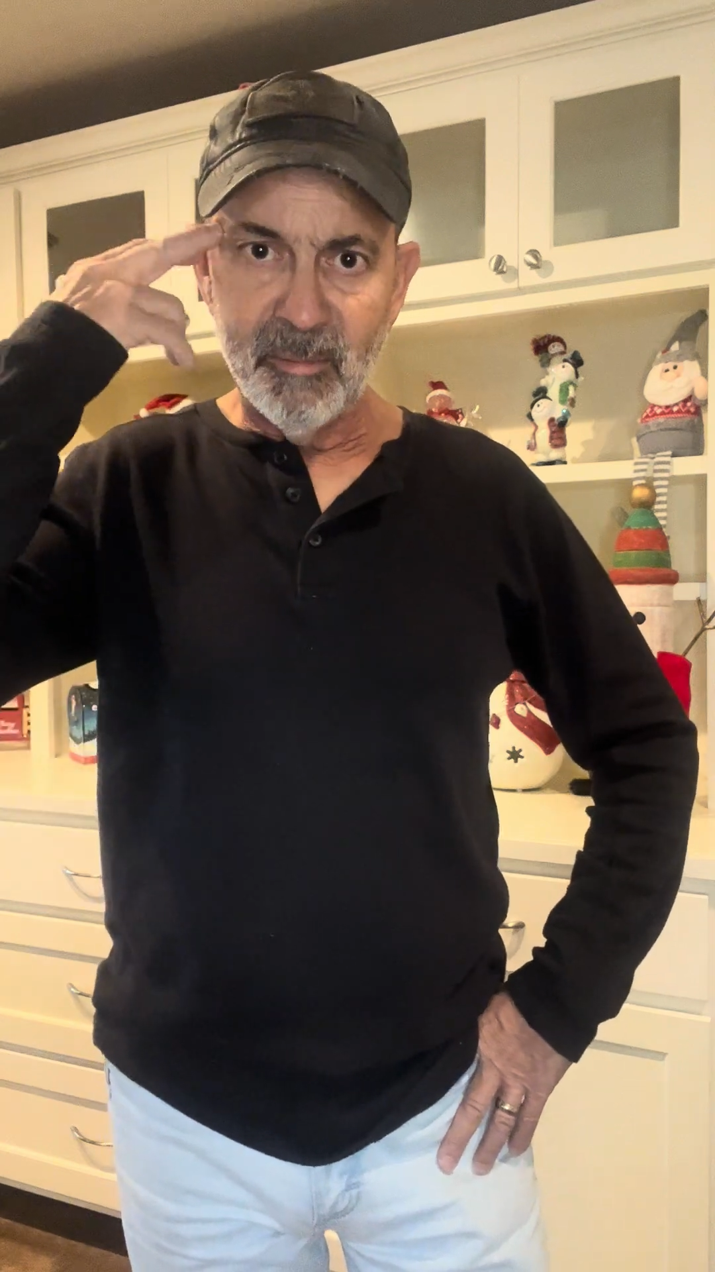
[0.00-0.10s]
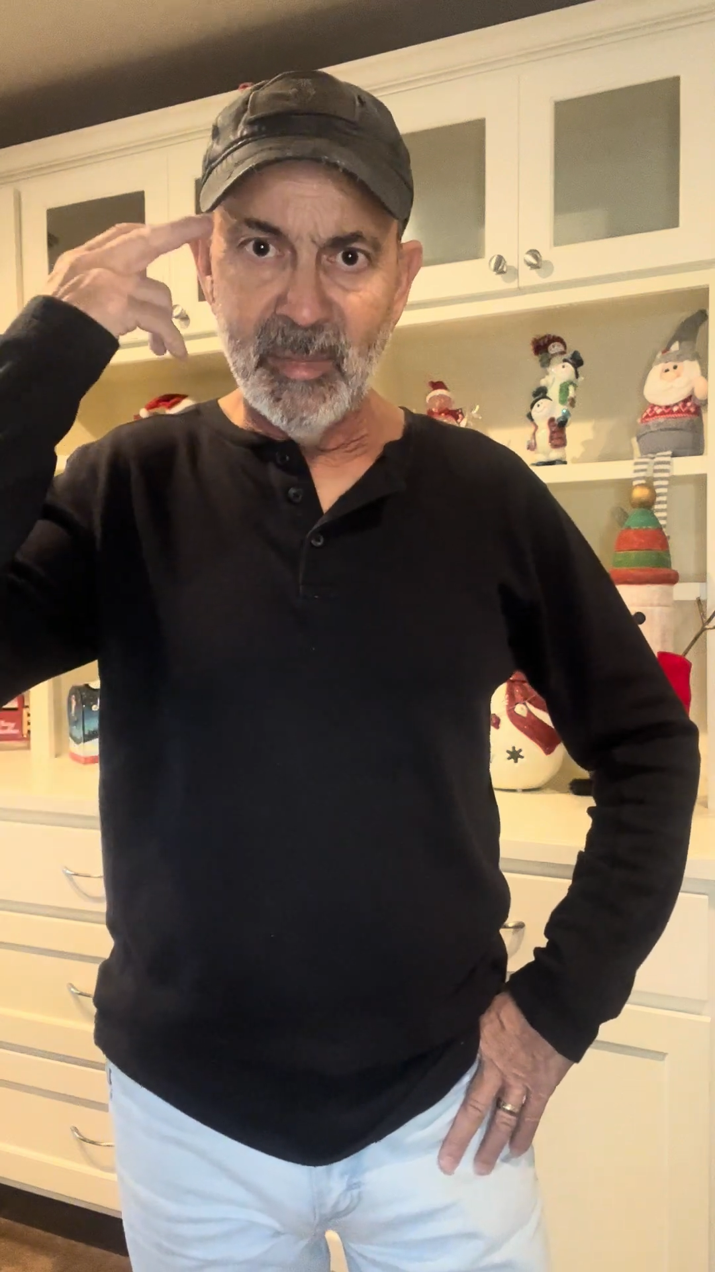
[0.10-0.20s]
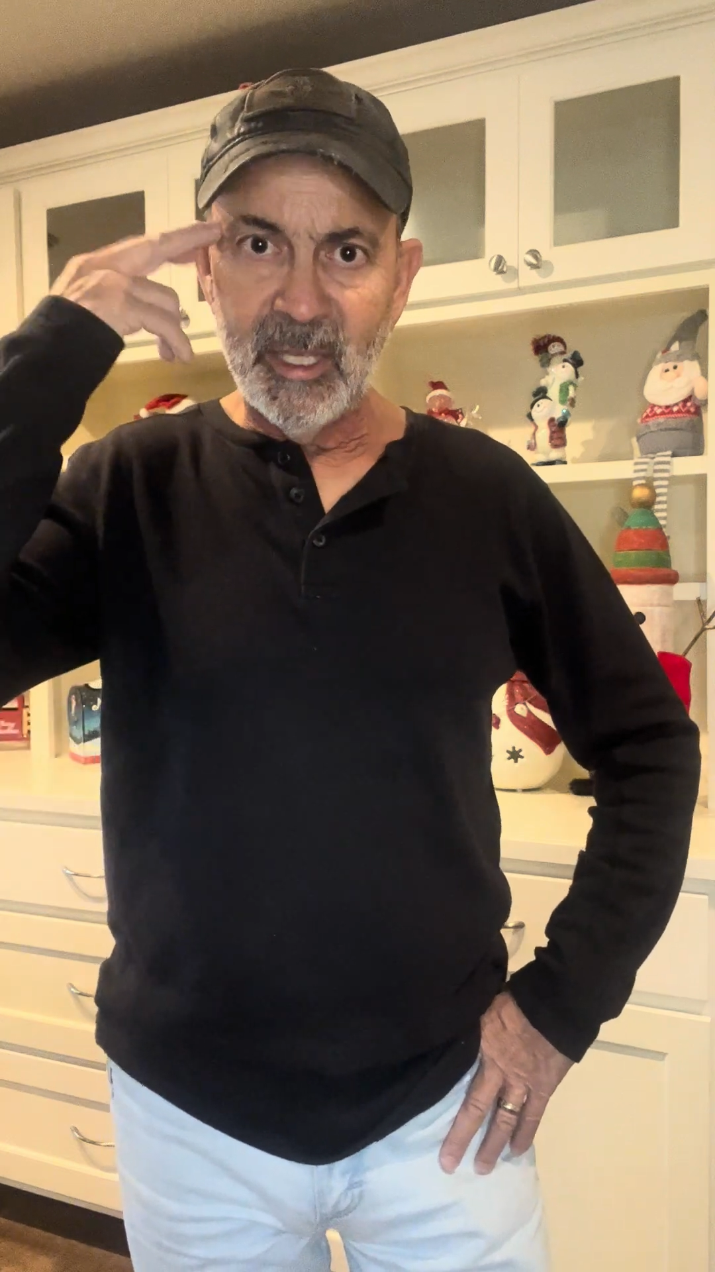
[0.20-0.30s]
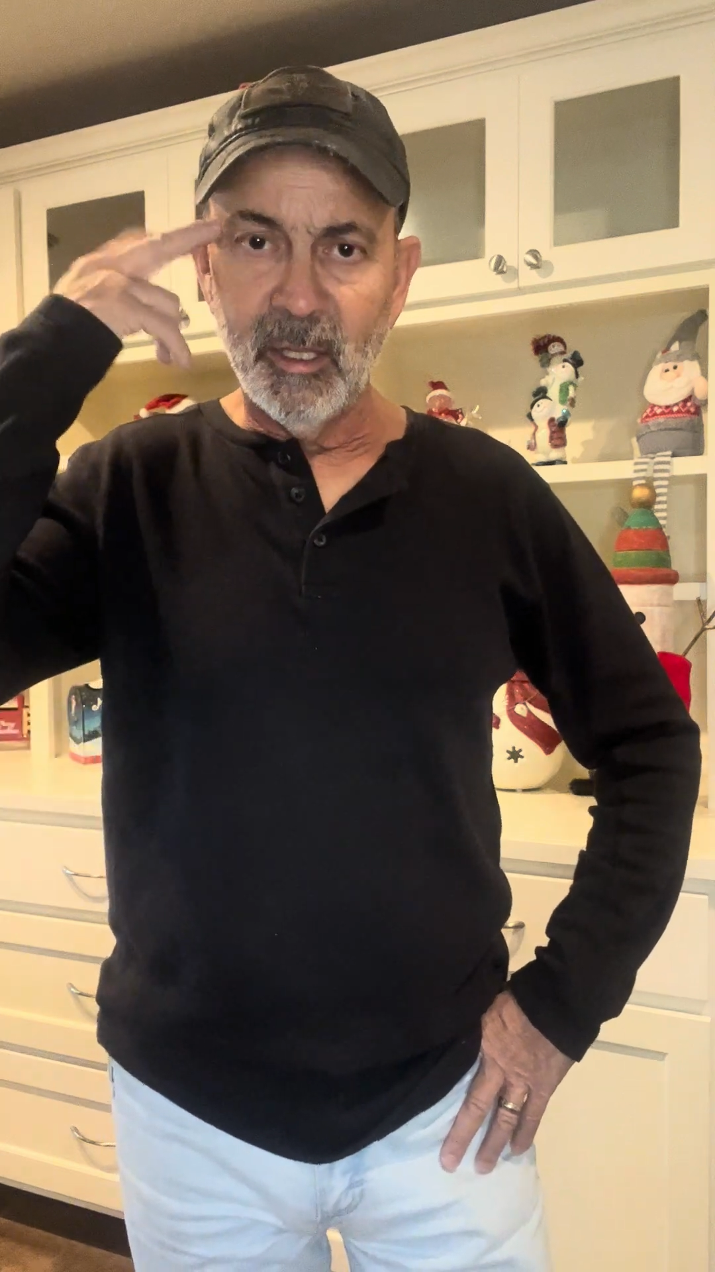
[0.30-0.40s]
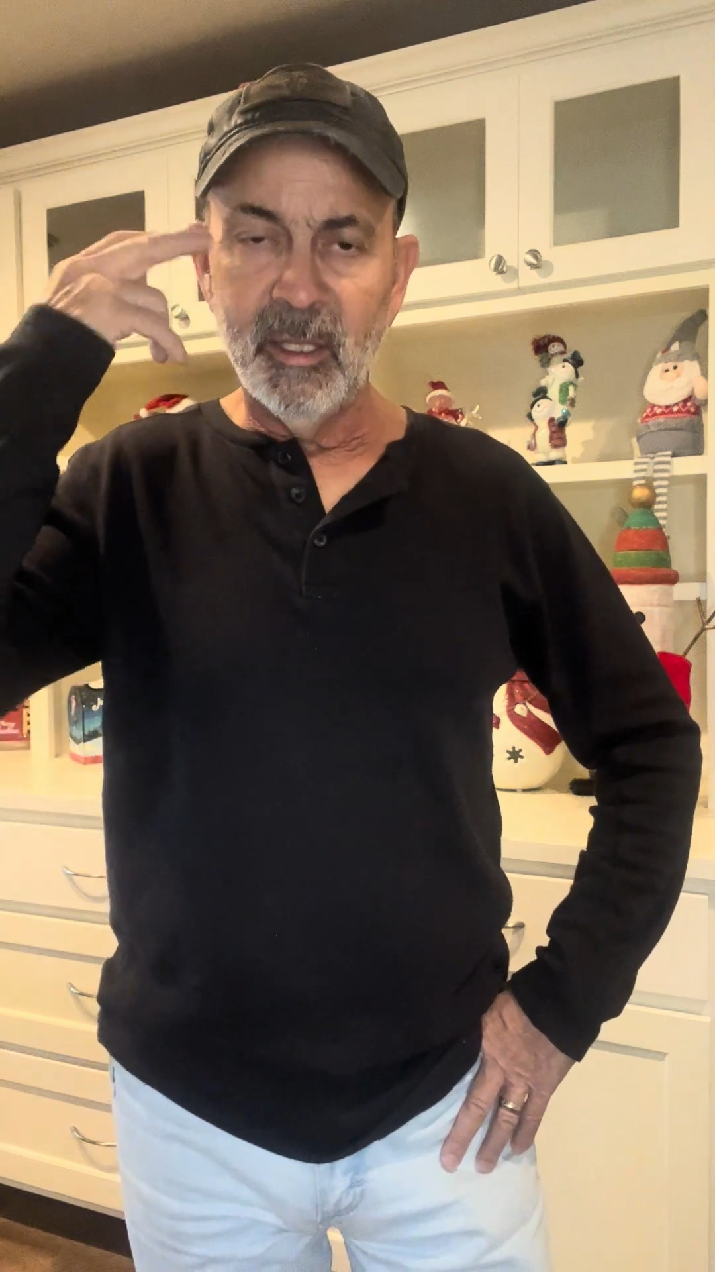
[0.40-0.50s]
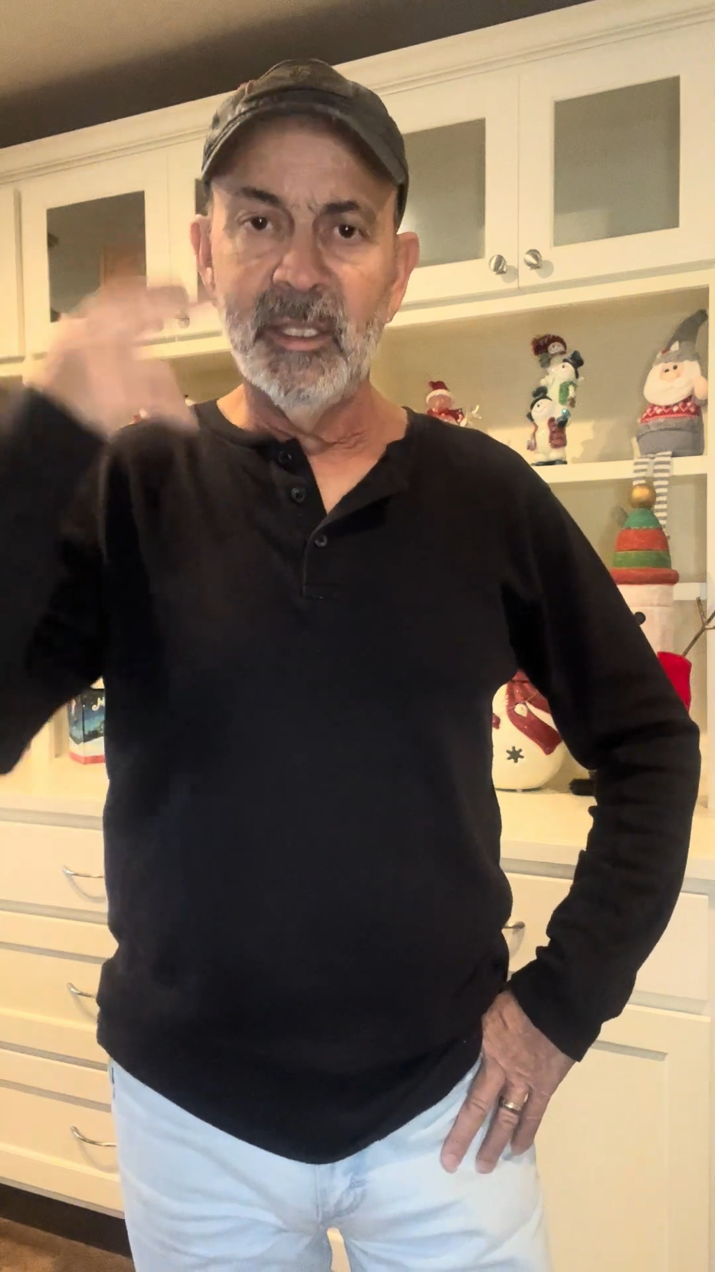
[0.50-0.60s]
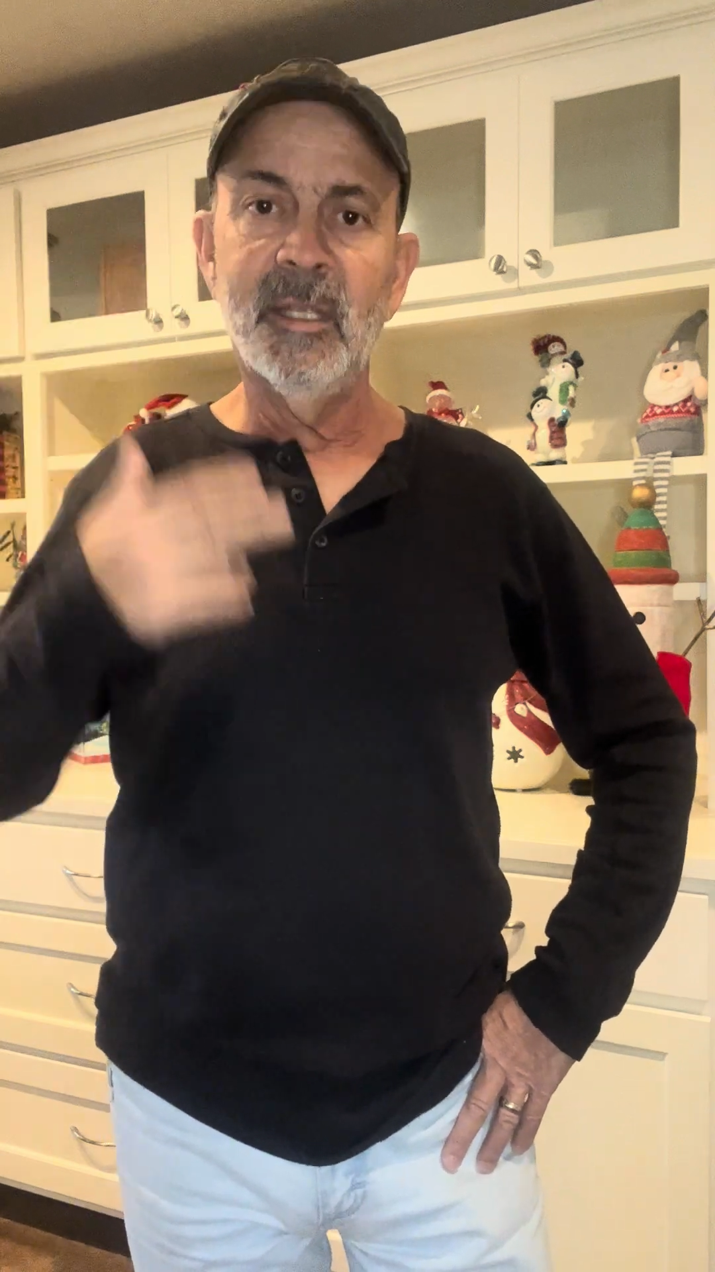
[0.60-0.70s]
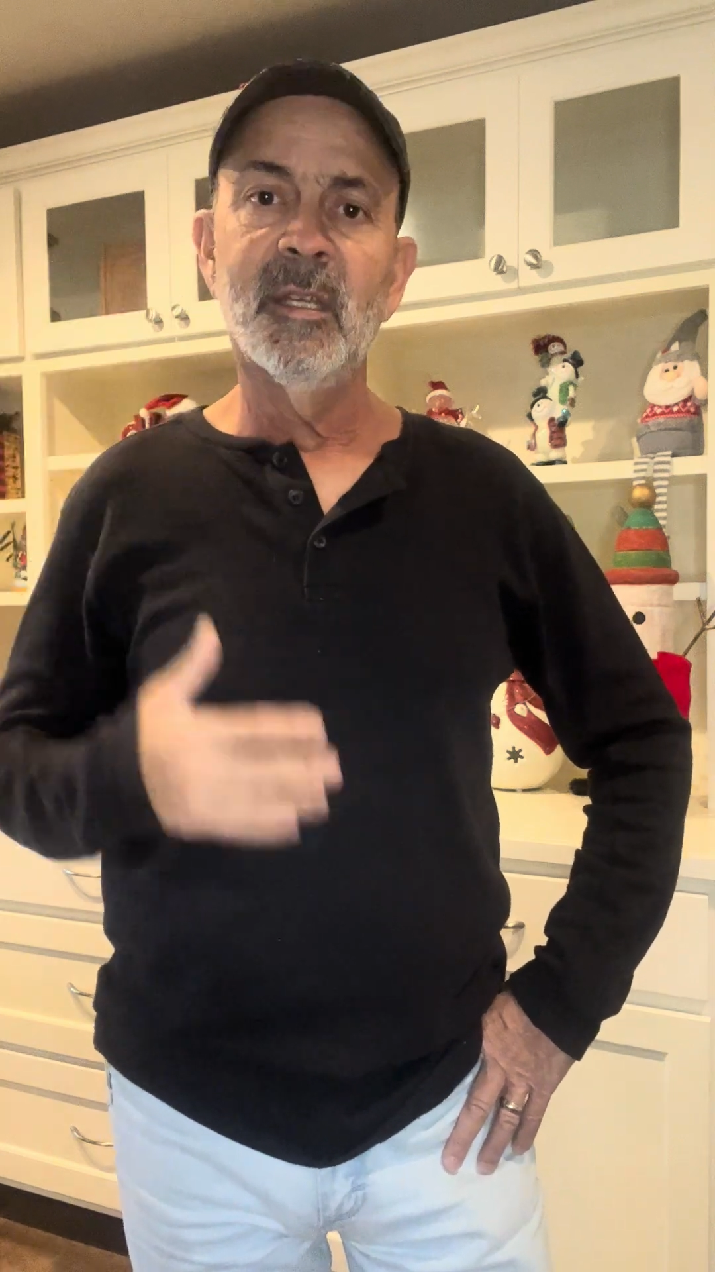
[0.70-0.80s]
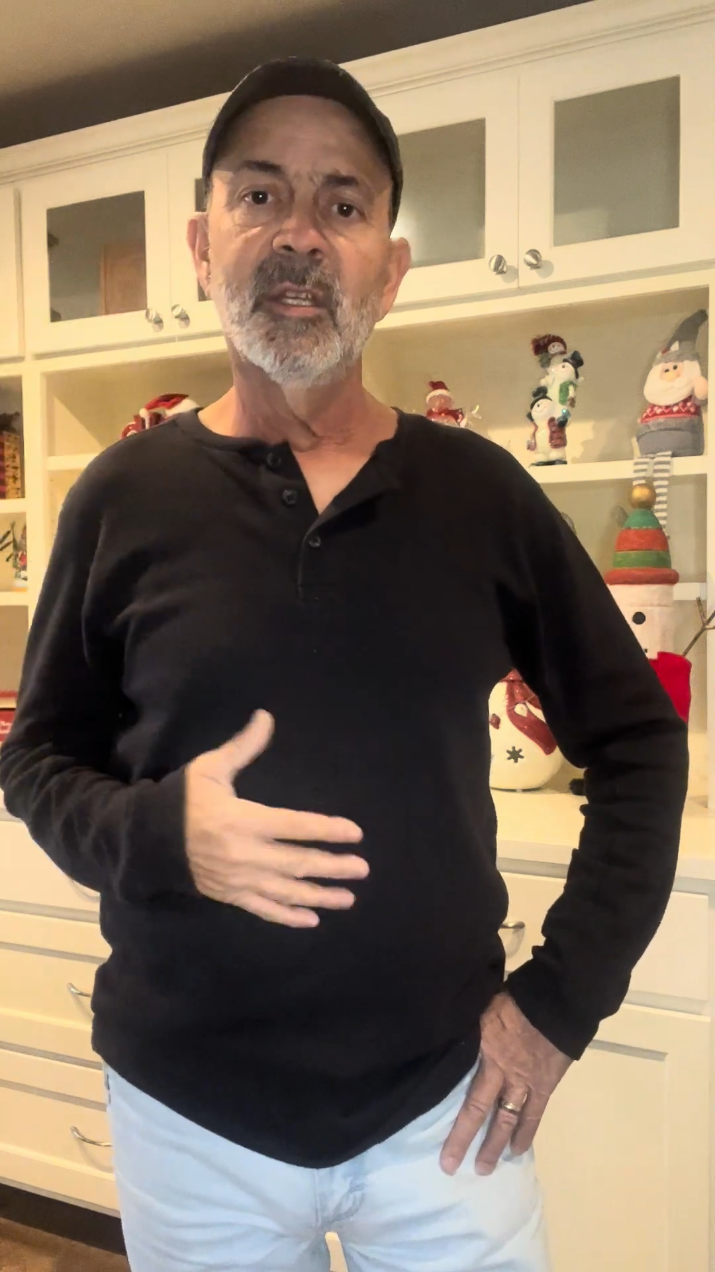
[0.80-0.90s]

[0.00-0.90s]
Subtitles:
mentally